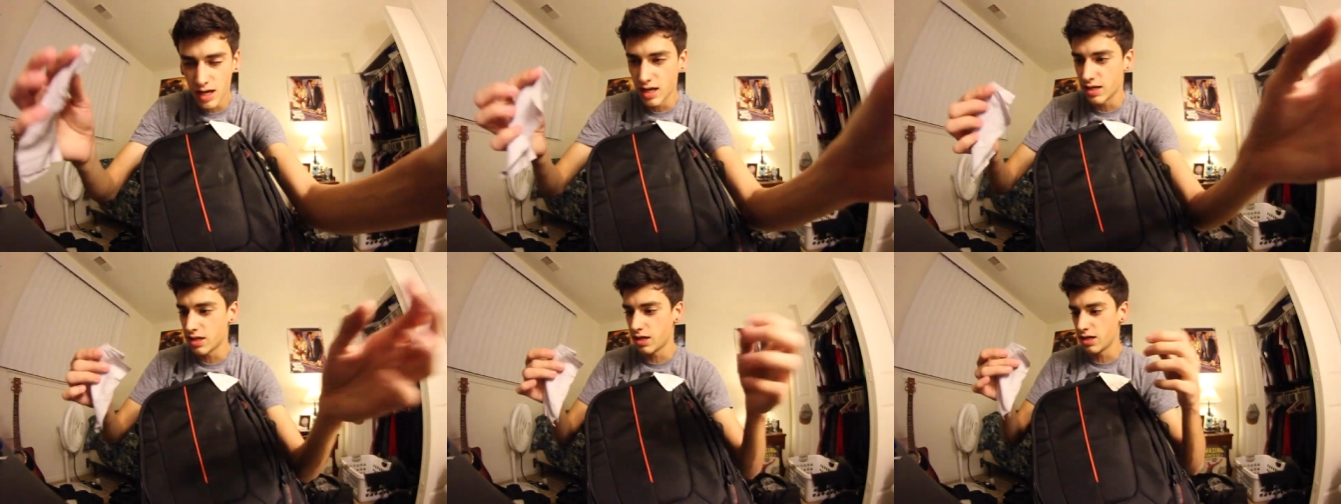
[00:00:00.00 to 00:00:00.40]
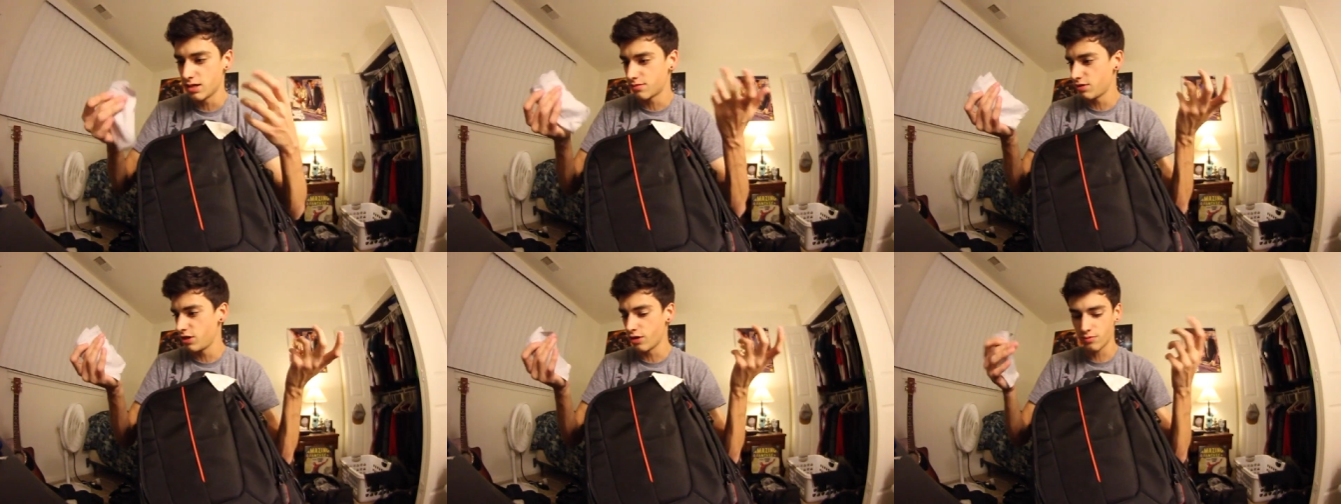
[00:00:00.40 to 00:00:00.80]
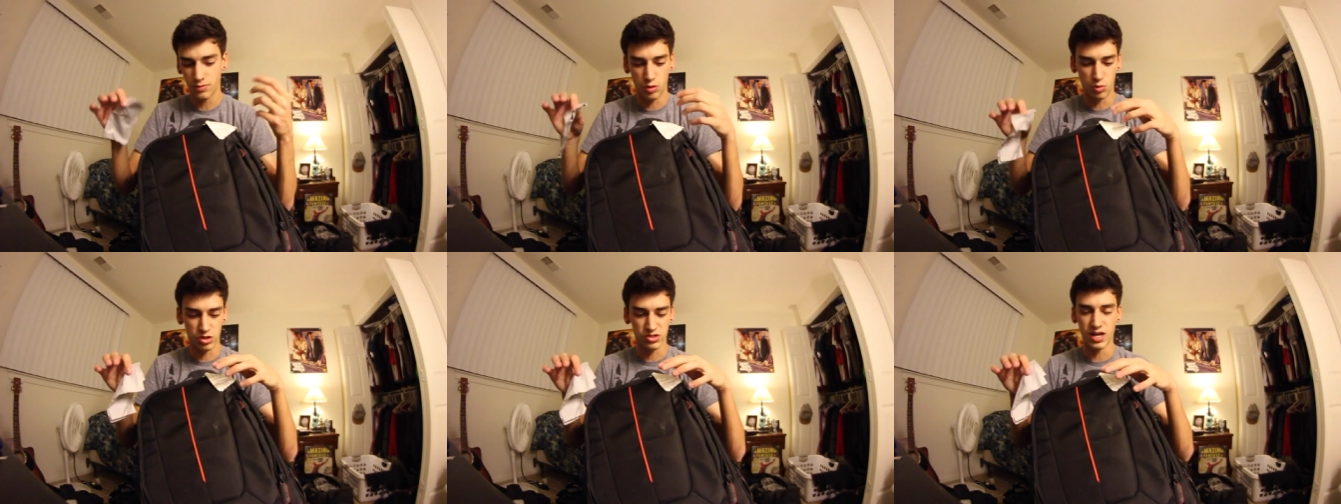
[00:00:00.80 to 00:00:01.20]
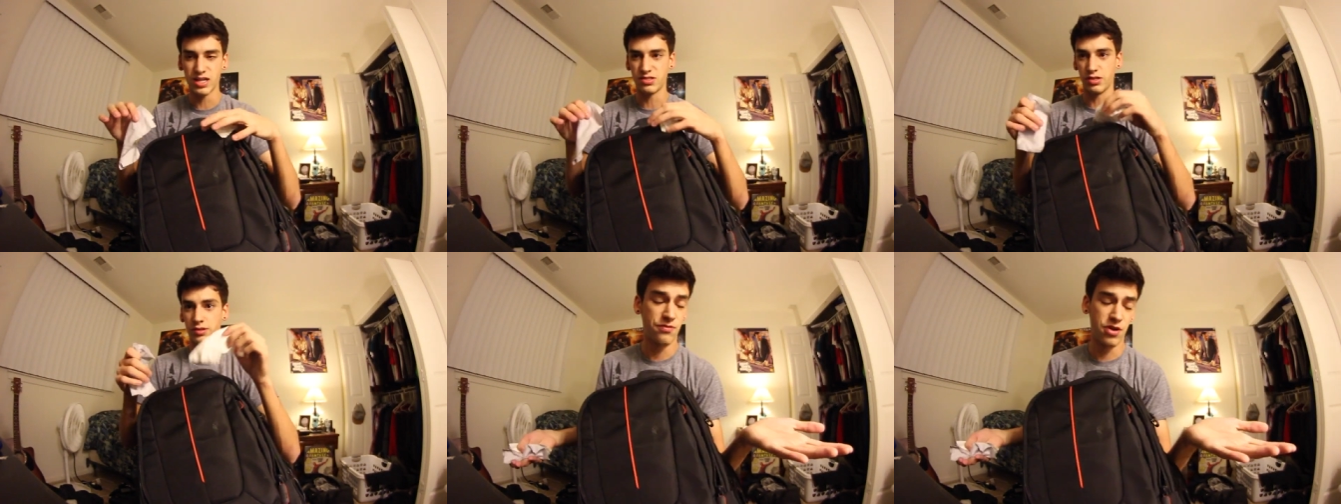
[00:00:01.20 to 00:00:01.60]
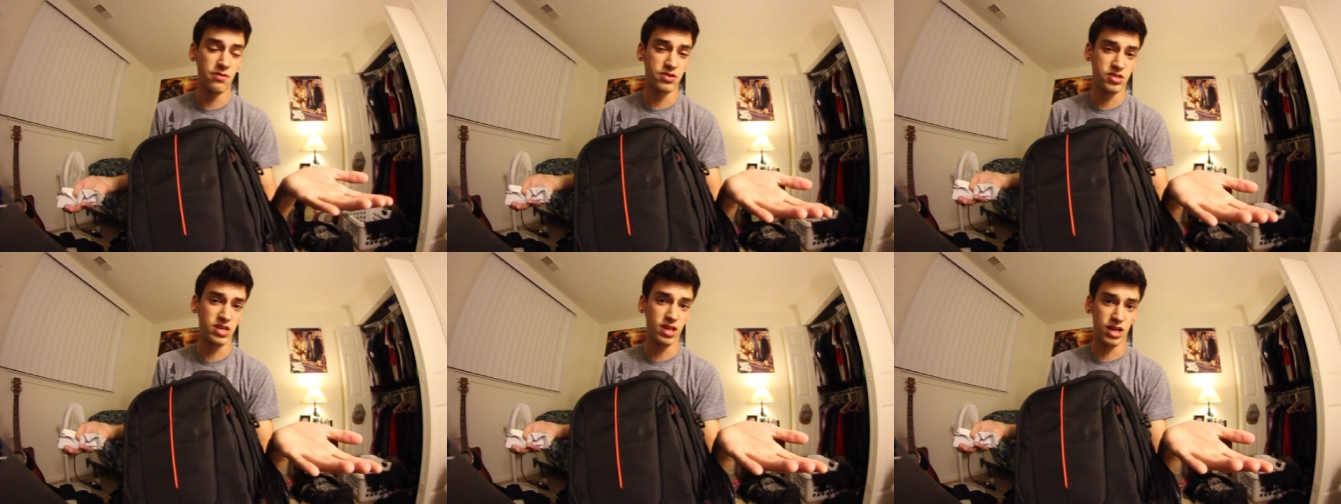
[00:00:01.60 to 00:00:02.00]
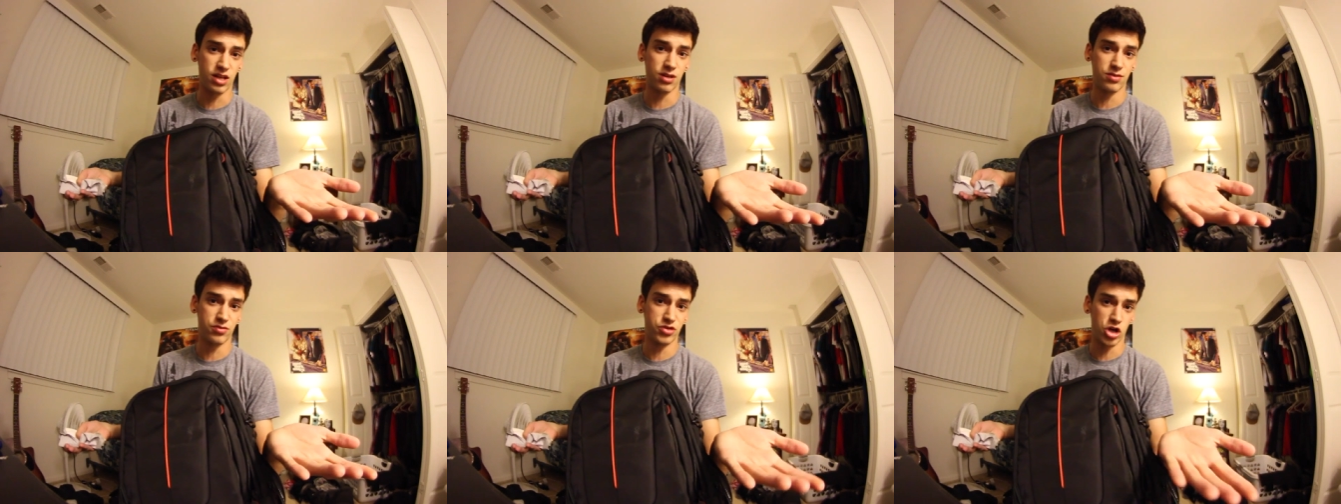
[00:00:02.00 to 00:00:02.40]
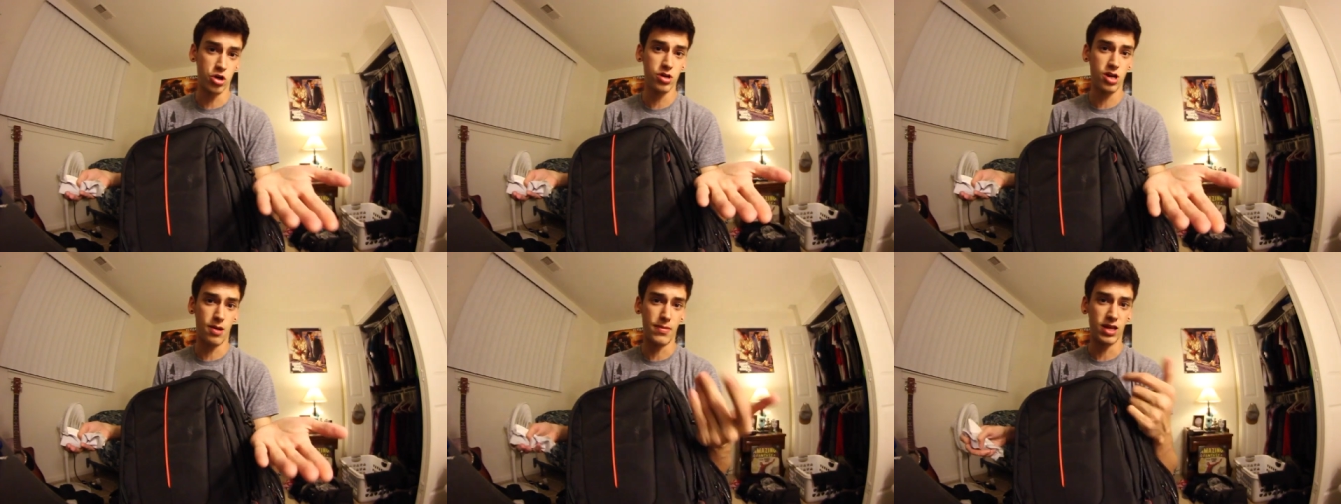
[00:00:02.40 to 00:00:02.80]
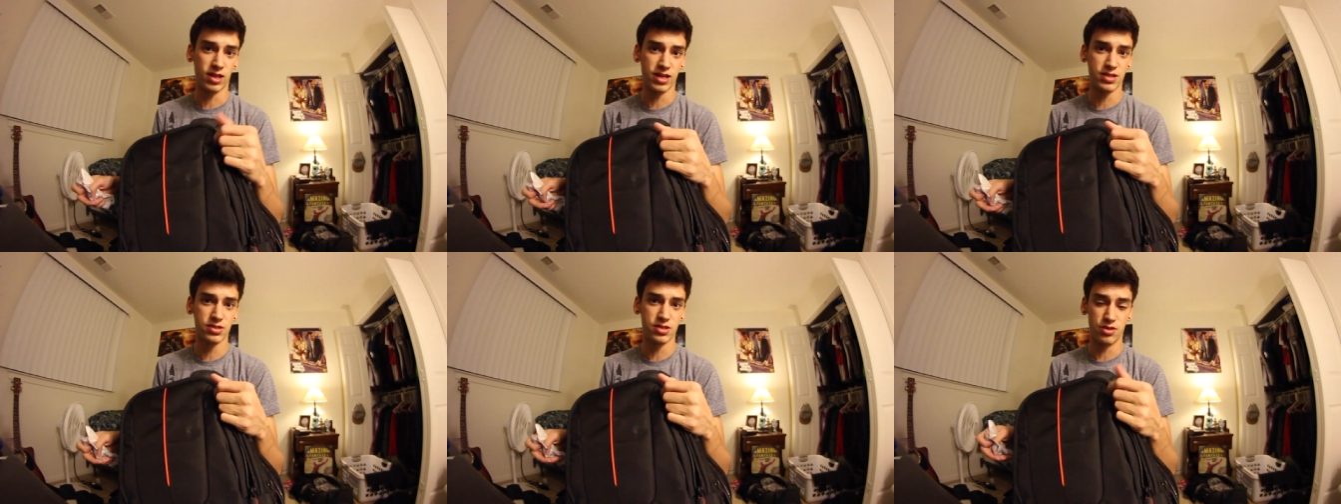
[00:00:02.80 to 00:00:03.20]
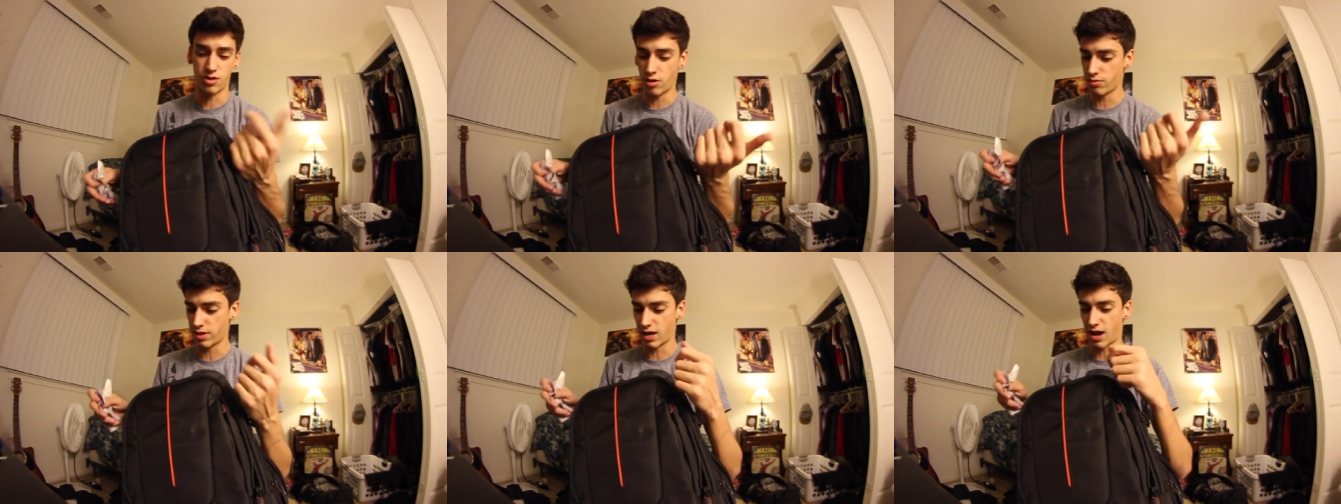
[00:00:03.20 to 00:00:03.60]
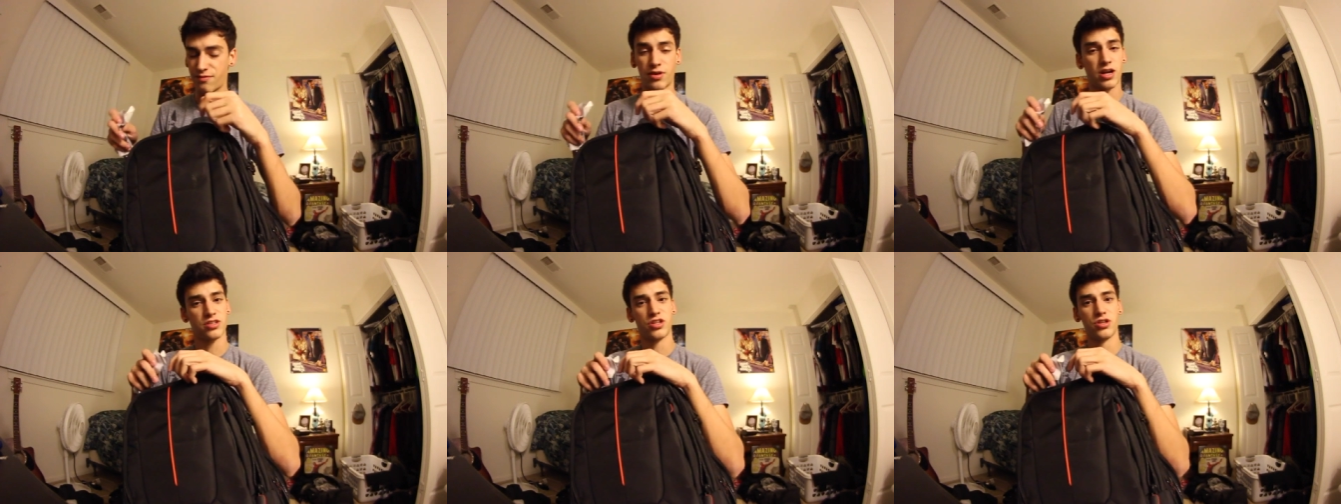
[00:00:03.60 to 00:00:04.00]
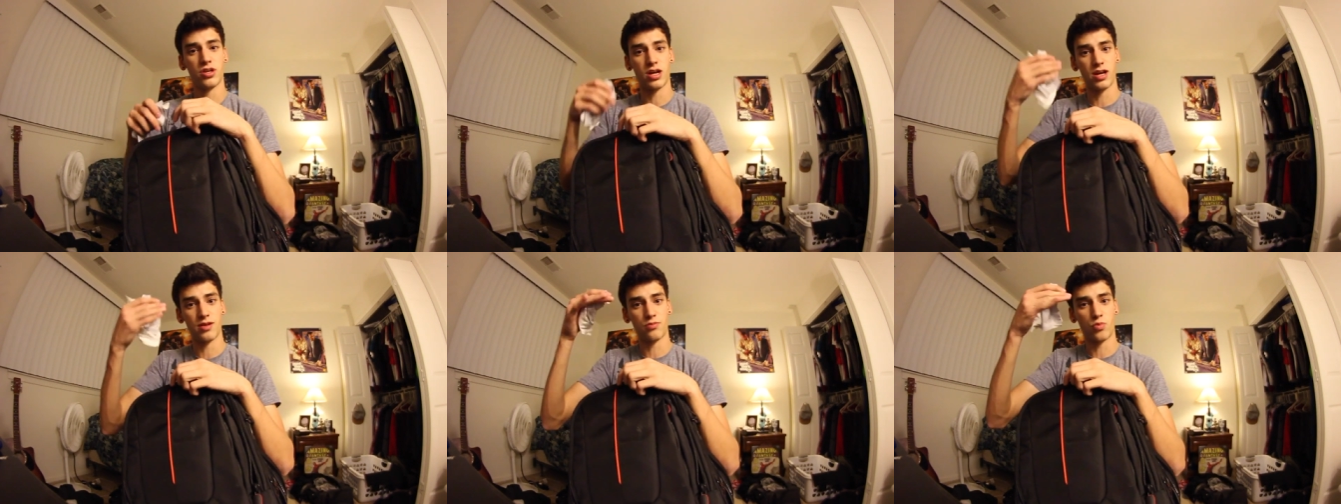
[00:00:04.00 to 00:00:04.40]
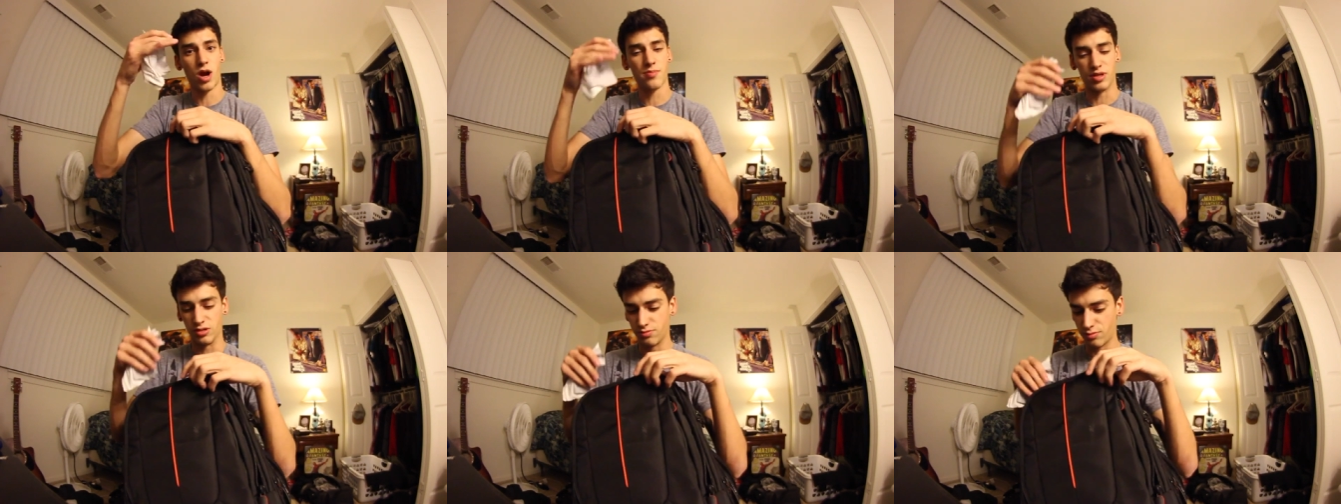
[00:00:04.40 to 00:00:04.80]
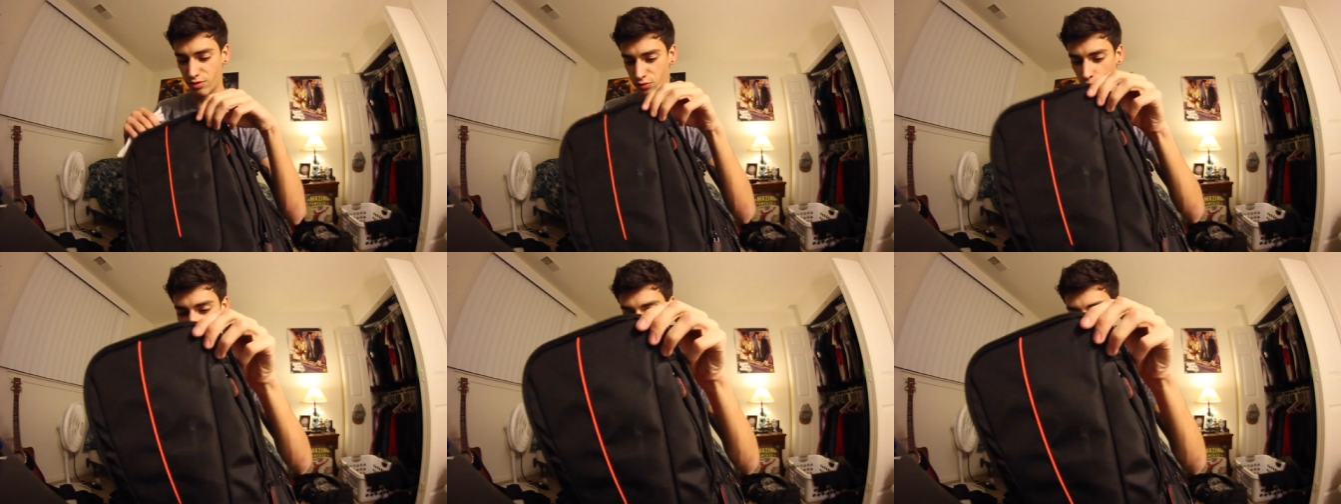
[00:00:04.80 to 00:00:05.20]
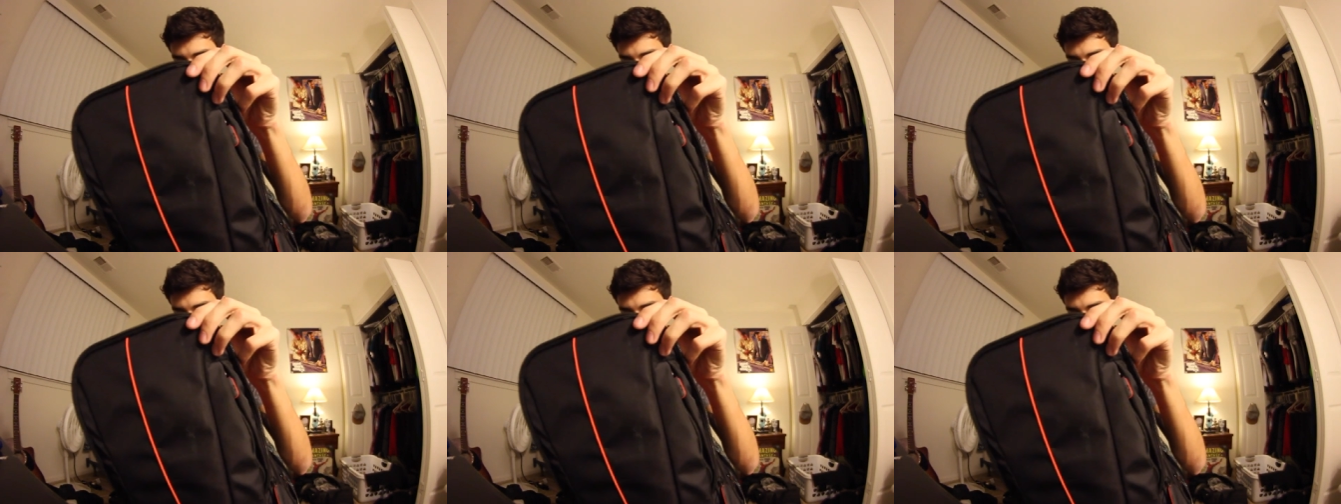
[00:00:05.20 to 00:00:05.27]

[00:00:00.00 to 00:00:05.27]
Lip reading: and you know, it works nicely. If you ever see like dirt on my lens, you know that I forgot to wipe it before.